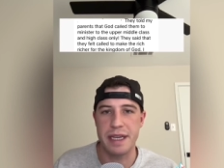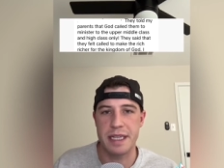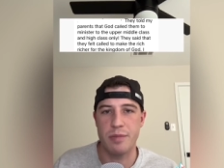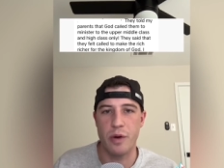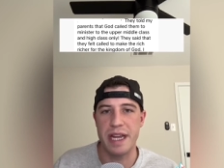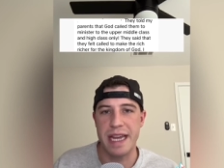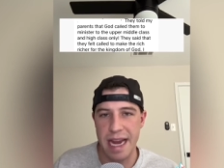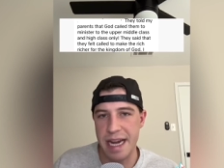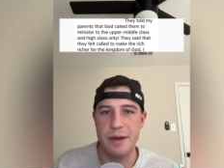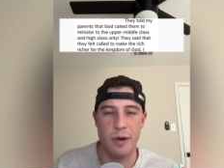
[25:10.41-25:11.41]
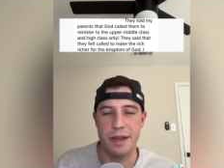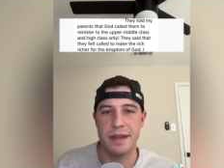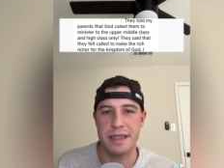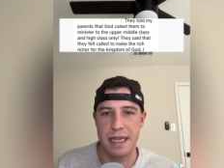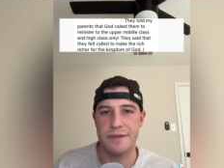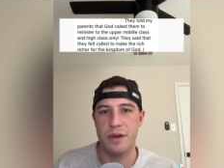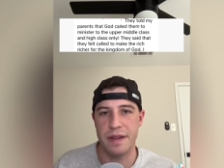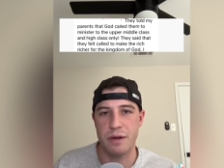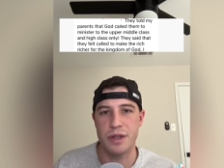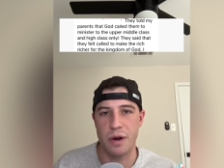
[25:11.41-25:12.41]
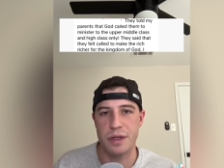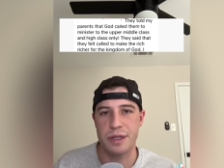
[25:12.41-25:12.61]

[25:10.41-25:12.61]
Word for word: exploiting anyone that sets foot in their church.